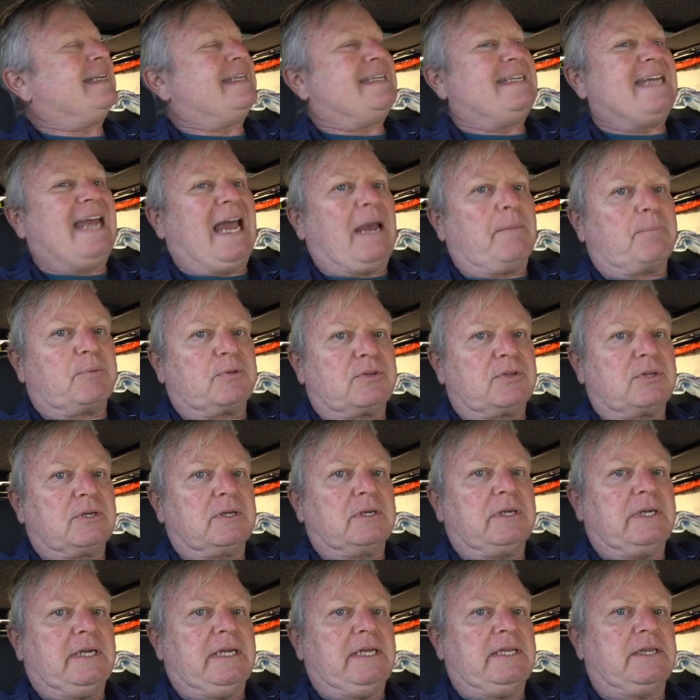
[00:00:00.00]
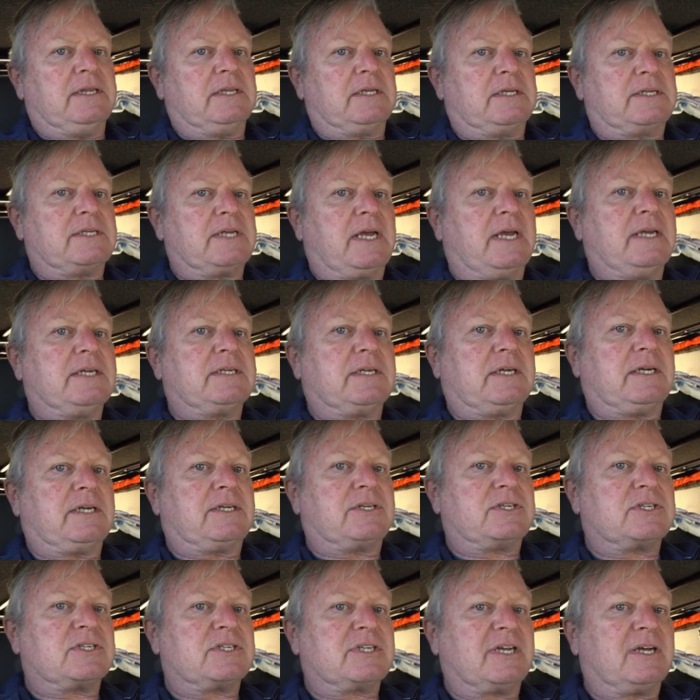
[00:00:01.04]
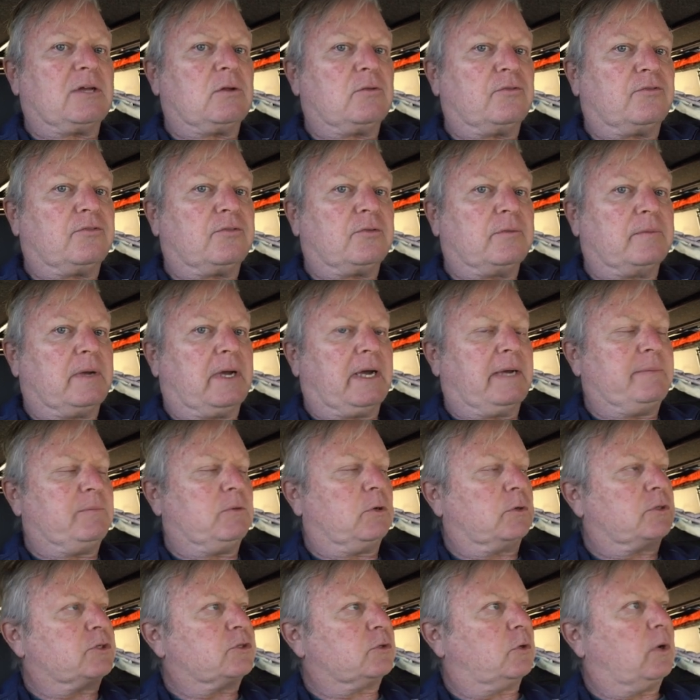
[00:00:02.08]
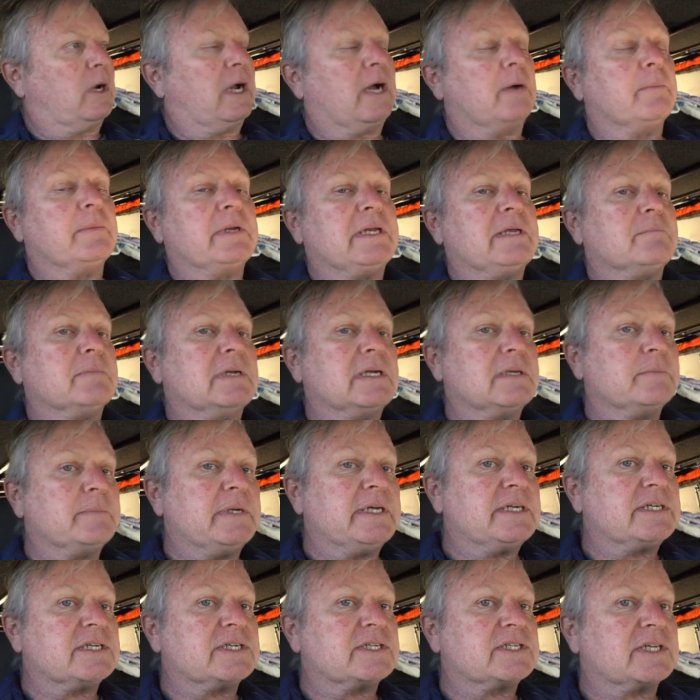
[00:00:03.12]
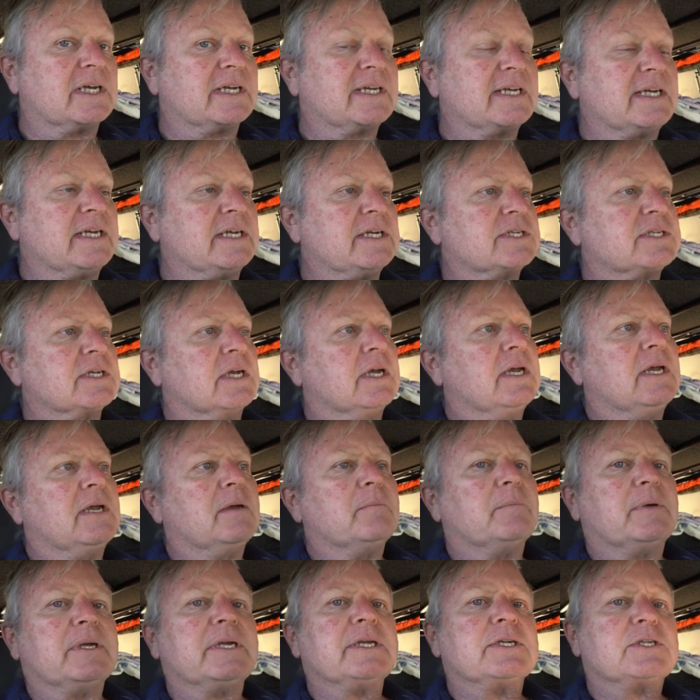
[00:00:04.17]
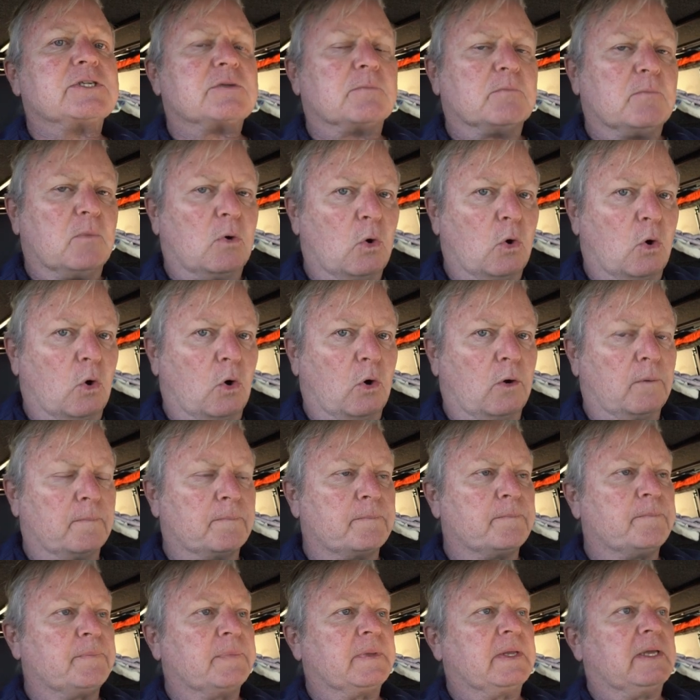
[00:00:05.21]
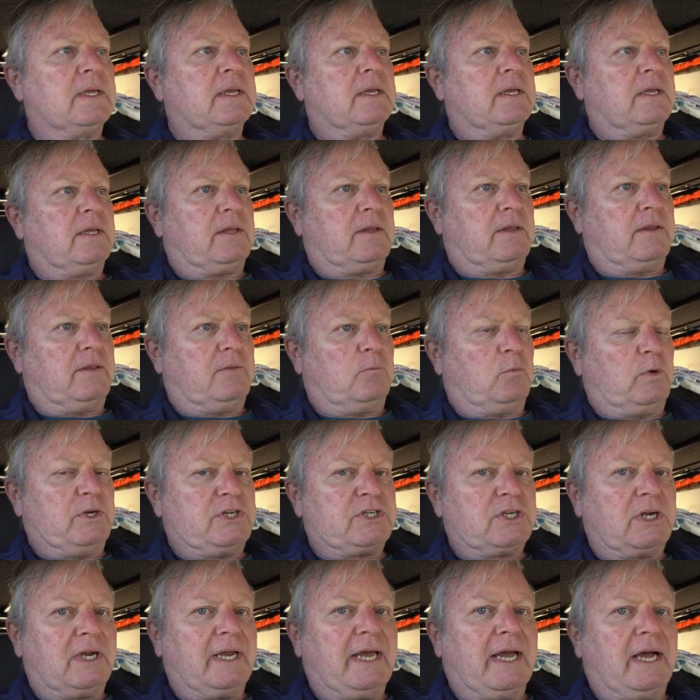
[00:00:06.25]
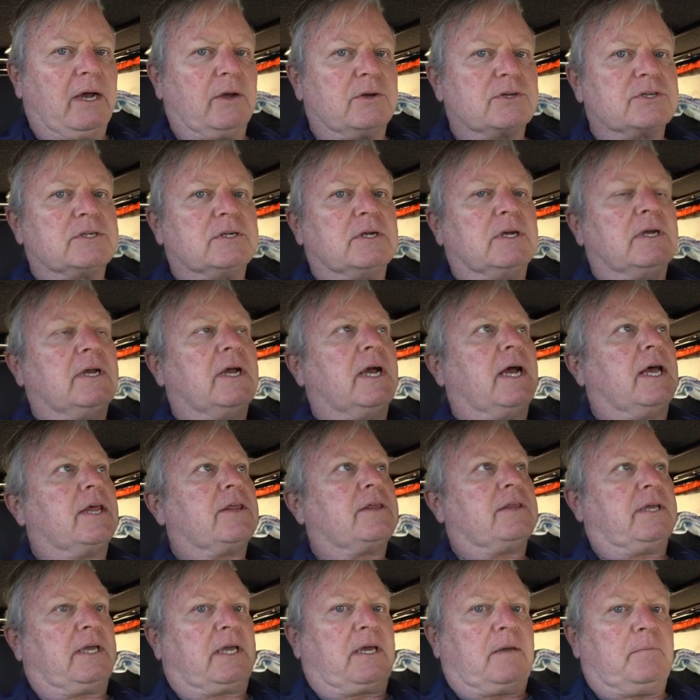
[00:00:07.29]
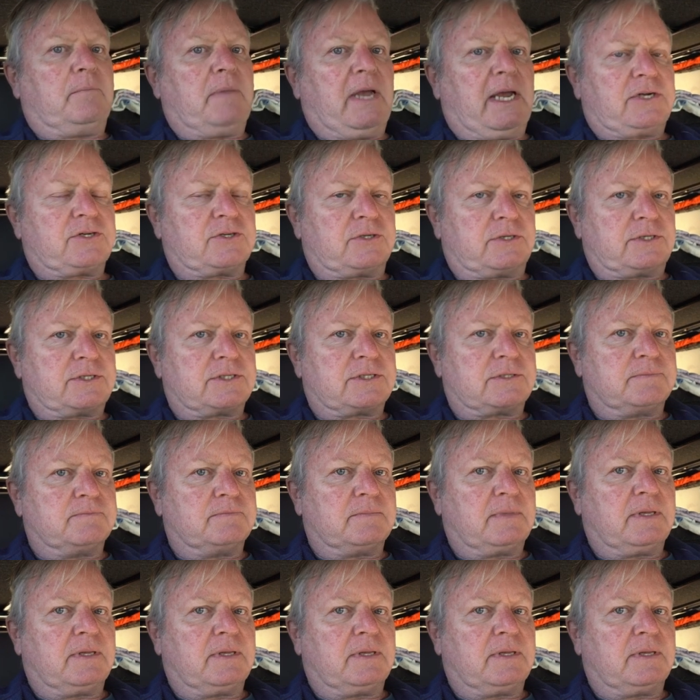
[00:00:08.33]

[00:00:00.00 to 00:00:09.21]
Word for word: depth in the tent itself. I'm not sure how many millimeters that is, but it's more, which allows a thicker mattress.